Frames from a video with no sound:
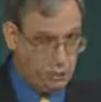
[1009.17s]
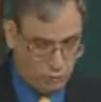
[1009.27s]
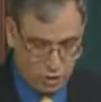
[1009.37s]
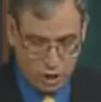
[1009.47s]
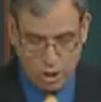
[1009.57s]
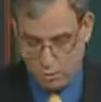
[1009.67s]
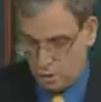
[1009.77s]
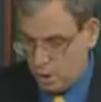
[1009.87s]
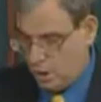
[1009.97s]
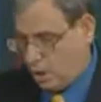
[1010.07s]
a
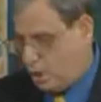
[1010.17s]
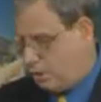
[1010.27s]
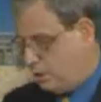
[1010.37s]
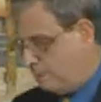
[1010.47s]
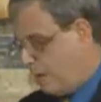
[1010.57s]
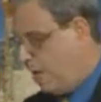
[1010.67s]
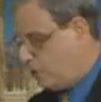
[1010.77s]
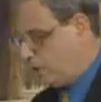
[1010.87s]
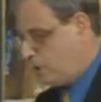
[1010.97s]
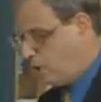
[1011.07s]
result, the
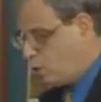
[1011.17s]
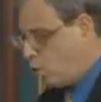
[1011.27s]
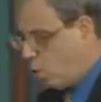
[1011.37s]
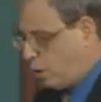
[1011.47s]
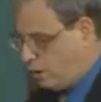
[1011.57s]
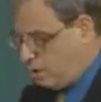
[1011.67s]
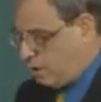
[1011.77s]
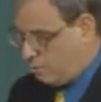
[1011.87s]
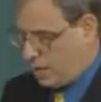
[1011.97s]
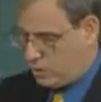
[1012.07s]
Abbasid court
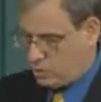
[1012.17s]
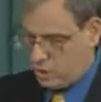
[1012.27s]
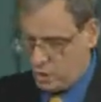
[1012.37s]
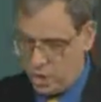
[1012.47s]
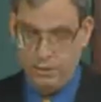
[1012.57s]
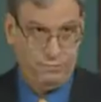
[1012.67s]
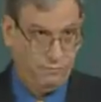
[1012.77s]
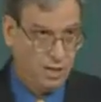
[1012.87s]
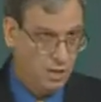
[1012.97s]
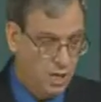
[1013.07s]
and the Abbasid
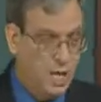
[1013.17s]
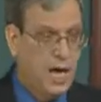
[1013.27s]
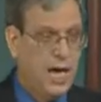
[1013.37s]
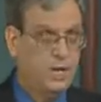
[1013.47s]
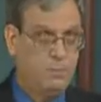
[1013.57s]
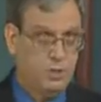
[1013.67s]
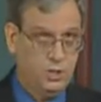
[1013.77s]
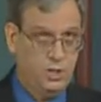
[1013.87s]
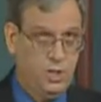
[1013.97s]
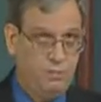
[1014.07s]
Caliphate has
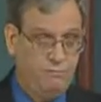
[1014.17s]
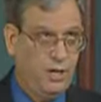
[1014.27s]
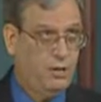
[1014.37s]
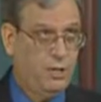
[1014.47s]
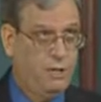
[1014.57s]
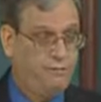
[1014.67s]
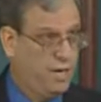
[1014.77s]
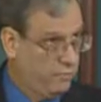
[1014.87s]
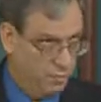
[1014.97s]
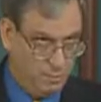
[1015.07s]
been seen very
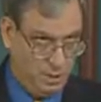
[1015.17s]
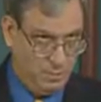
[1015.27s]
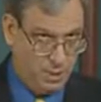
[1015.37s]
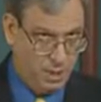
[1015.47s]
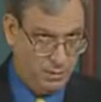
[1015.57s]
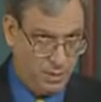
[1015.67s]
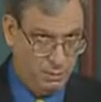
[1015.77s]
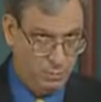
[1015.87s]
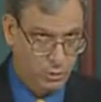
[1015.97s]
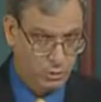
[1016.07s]
favorably by
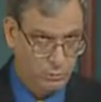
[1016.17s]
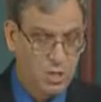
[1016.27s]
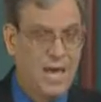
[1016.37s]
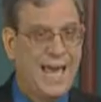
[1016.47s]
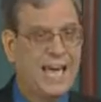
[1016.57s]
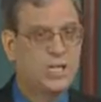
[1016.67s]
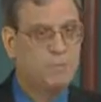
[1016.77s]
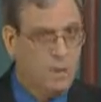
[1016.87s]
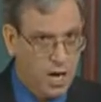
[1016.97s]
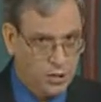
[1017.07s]
later Muslims
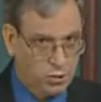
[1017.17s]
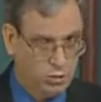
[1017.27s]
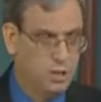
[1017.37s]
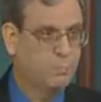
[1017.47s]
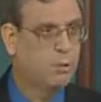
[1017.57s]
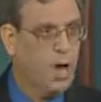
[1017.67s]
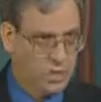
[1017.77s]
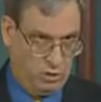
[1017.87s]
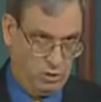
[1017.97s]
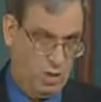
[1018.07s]
as sponsoring the
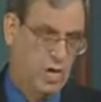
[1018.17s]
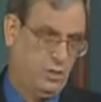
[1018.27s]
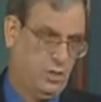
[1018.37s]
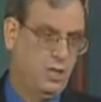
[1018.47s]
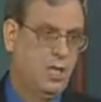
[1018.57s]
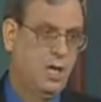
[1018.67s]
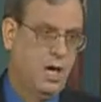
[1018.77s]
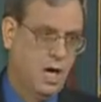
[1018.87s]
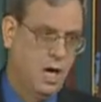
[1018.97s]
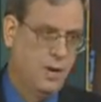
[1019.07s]
proselytizing
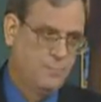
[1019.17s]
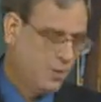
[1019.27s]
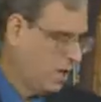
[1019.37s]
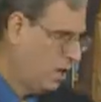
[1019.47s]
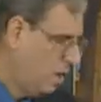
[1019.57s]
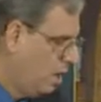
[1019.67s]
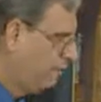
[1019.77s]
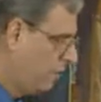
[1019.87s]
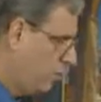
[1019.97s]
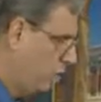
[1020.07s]

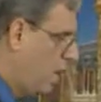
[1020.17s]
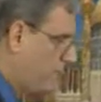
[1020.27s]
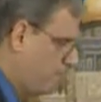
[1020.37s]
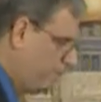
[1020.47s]
of Islam.